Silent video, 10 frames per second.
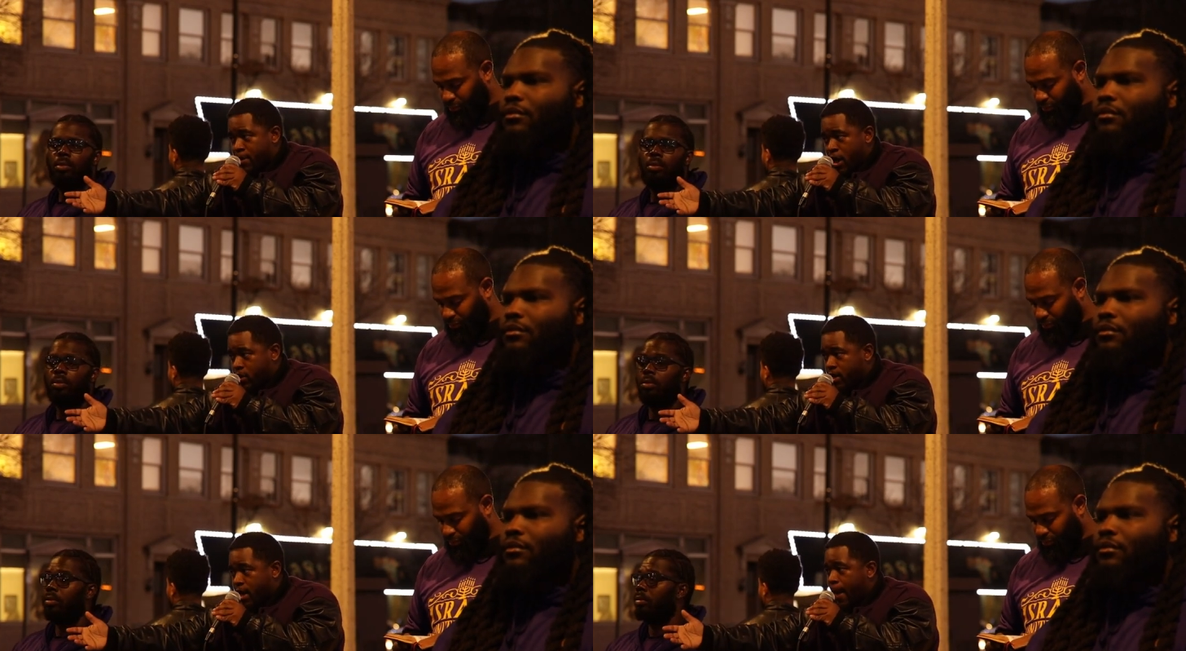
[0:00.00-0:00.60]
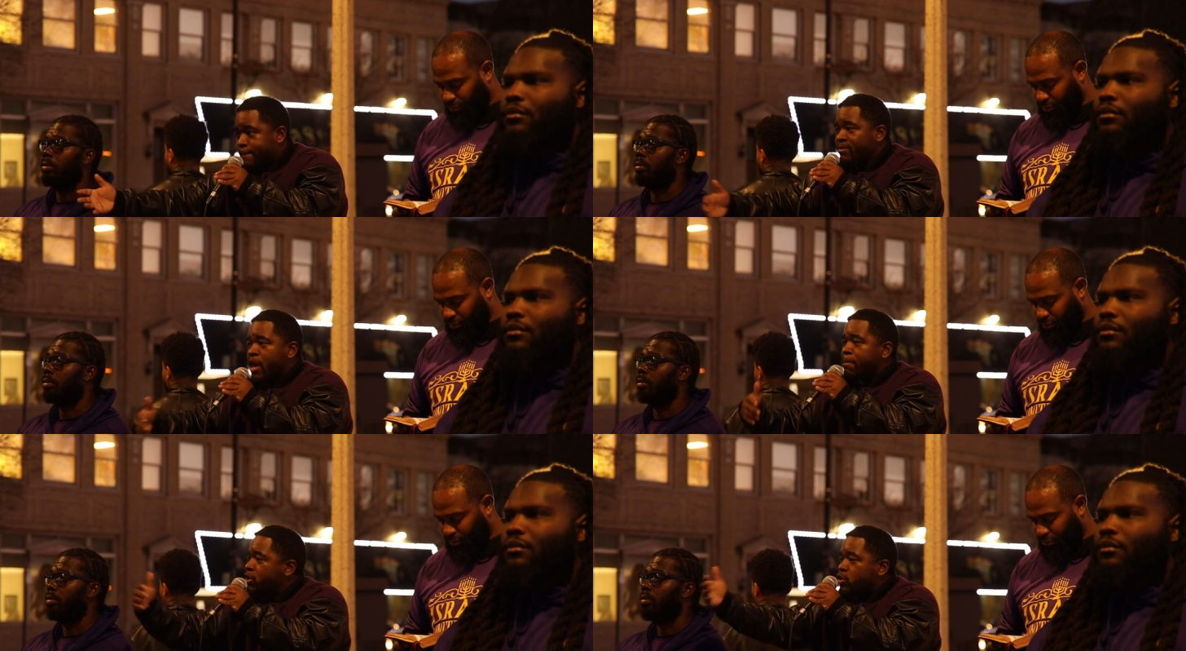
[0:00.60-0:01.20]
Speaker 1: you married or not,
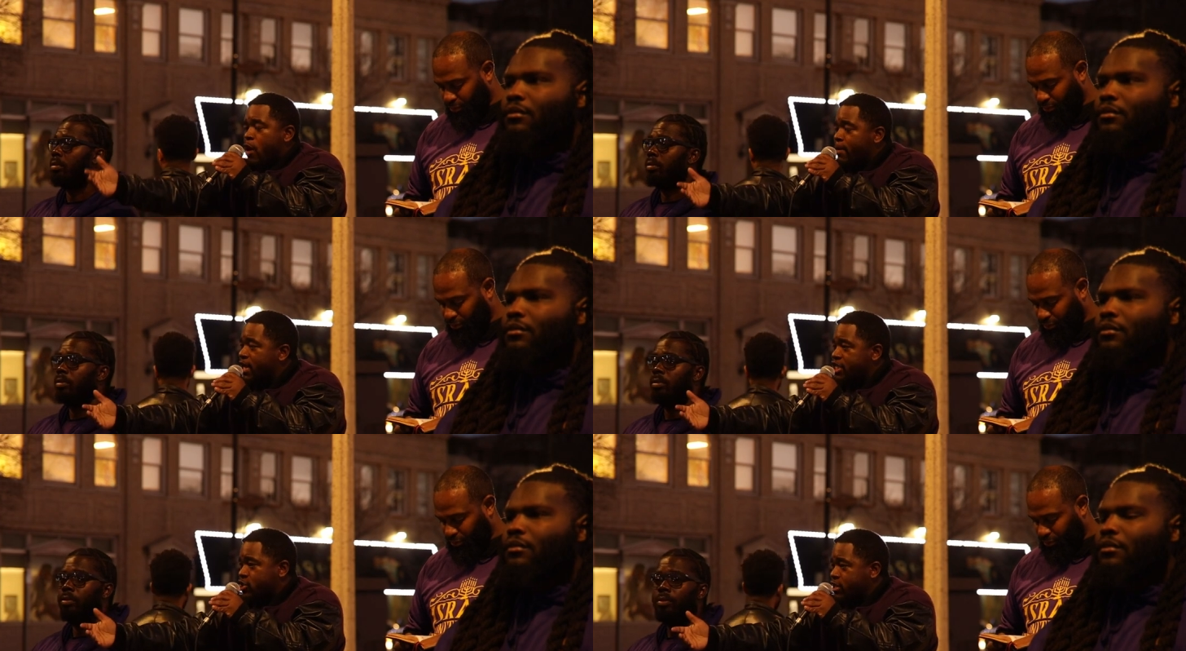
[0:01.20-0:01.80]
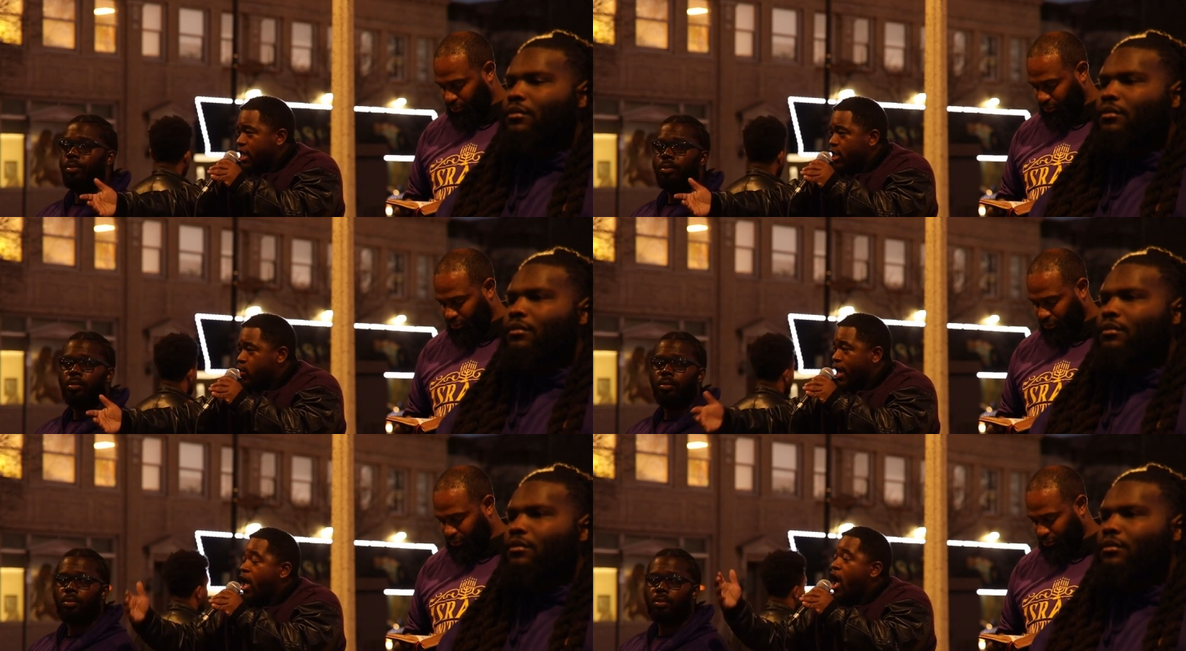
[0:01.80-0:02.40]
but the woman that you're
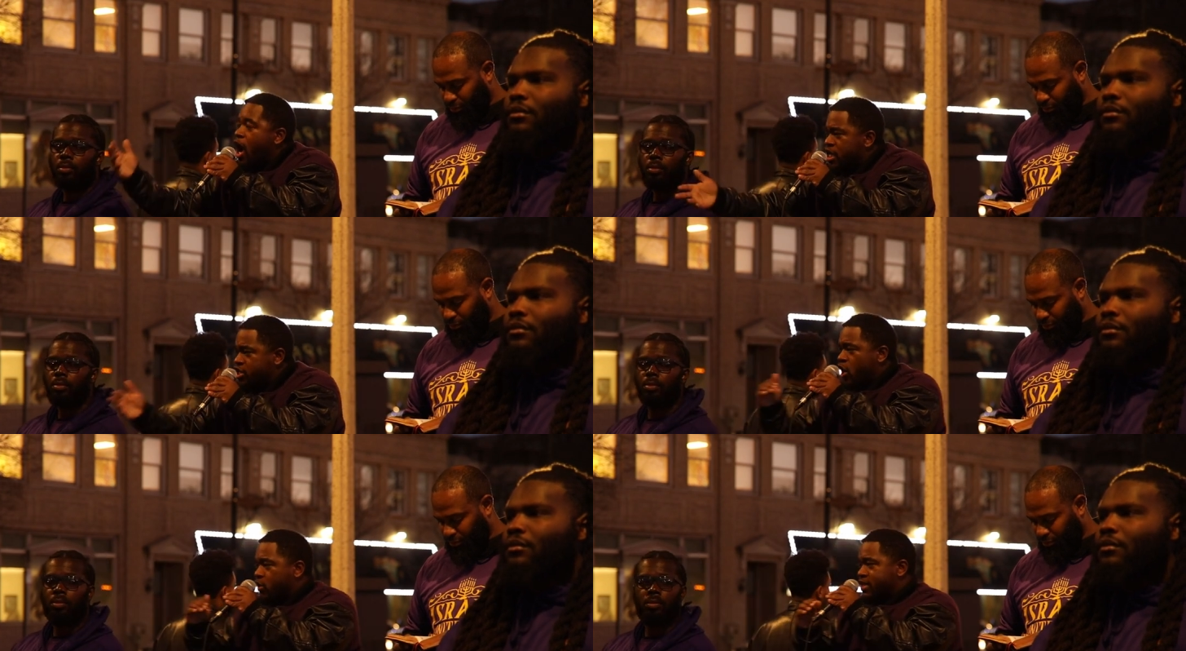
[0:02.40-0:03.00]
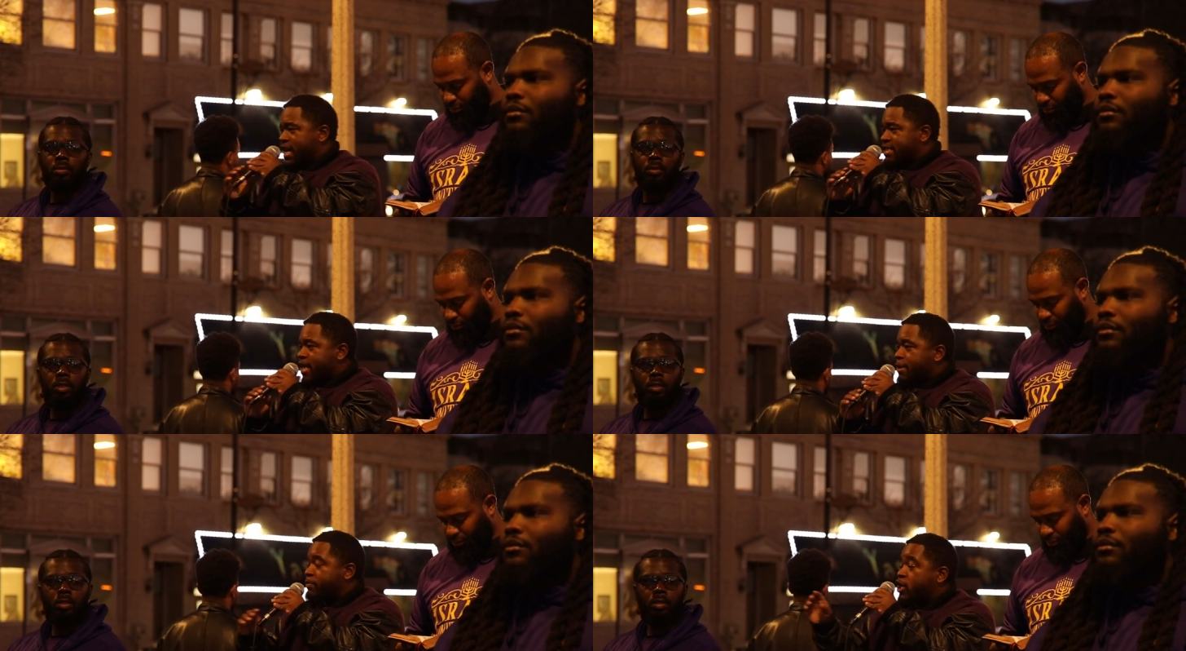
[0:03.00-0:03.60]
dealing with, her soul is
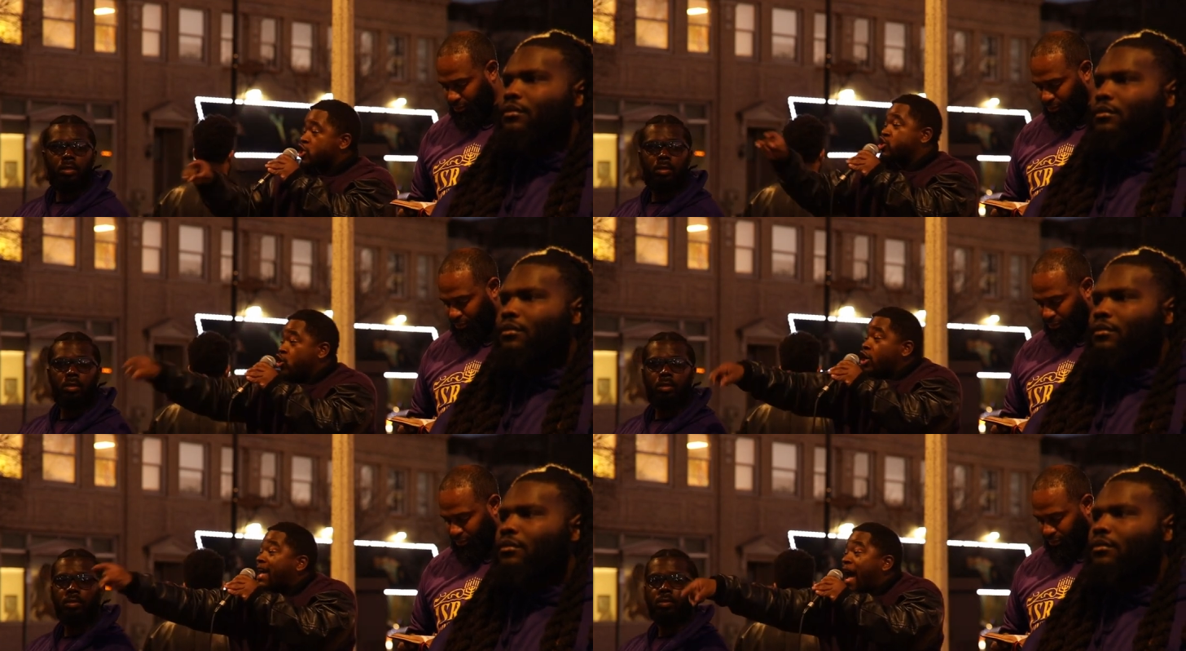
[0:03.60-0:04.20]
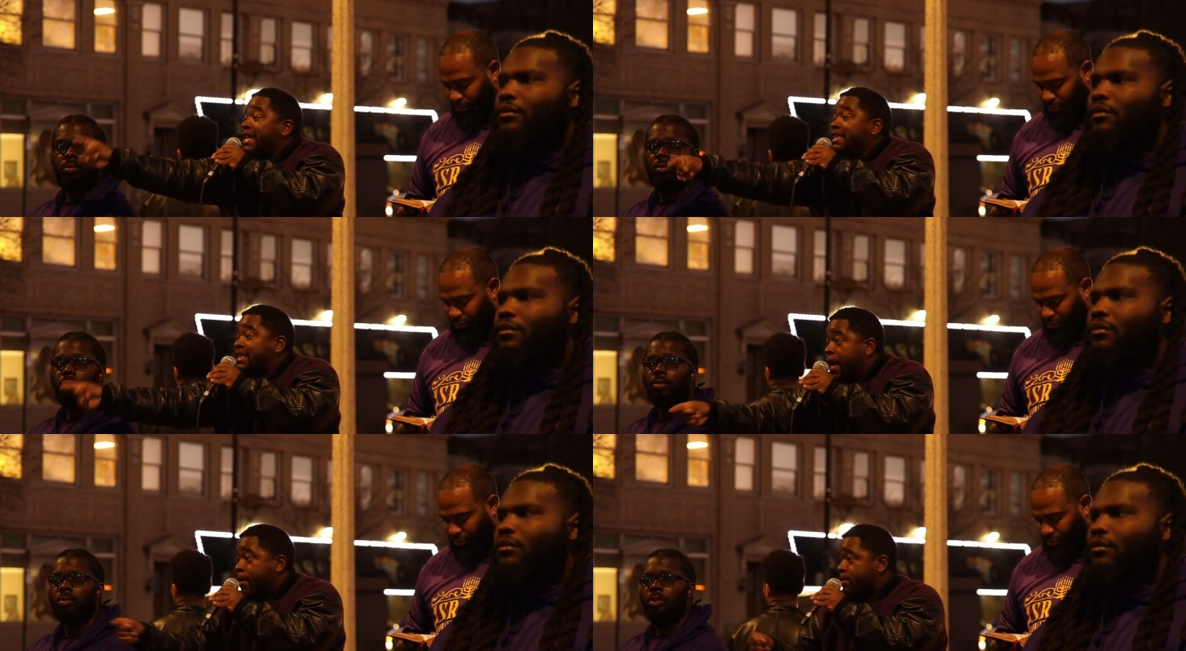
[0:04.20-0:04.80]
at stake because you're
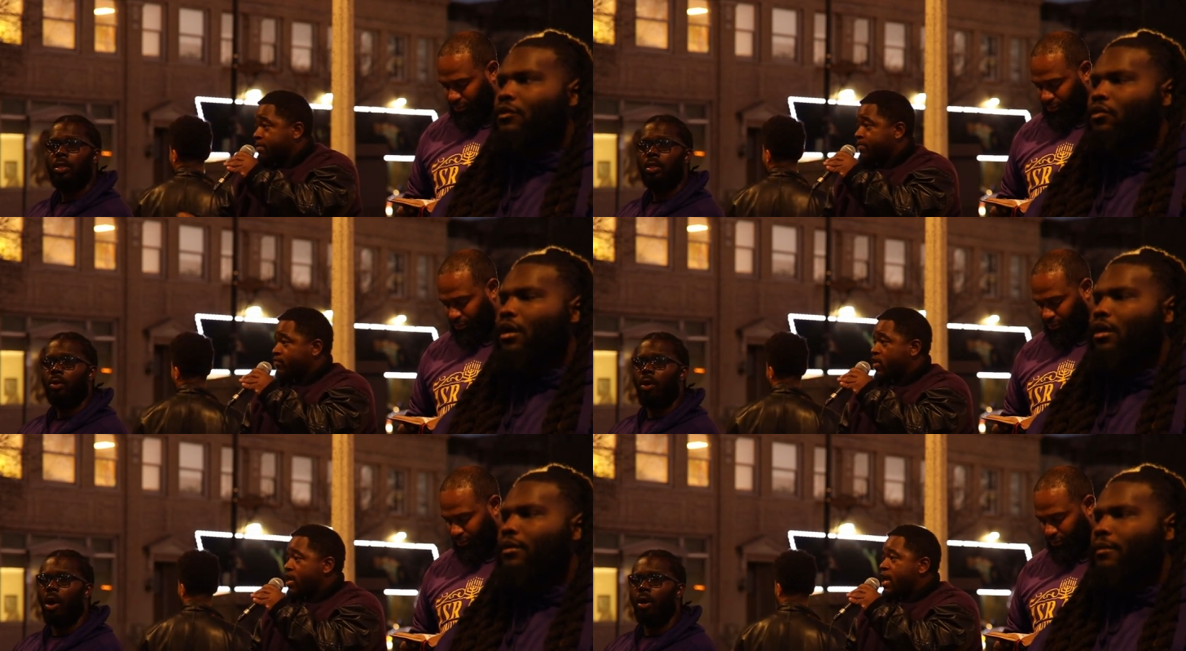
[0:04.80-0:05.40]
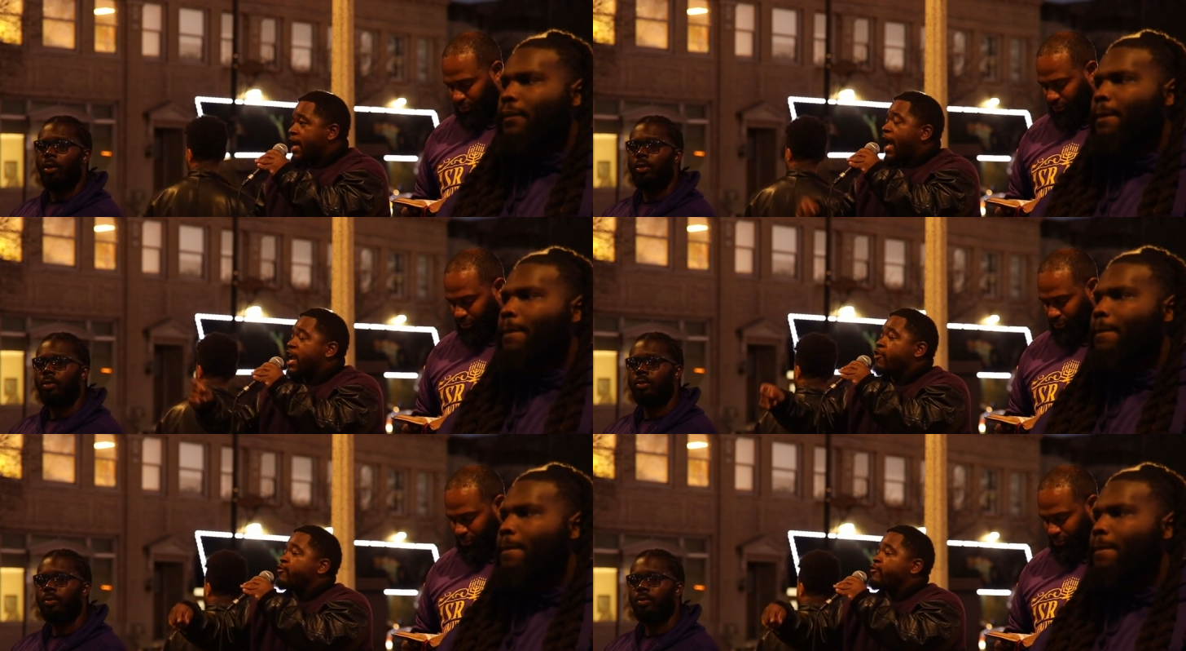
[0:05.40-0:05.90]
guiding them. And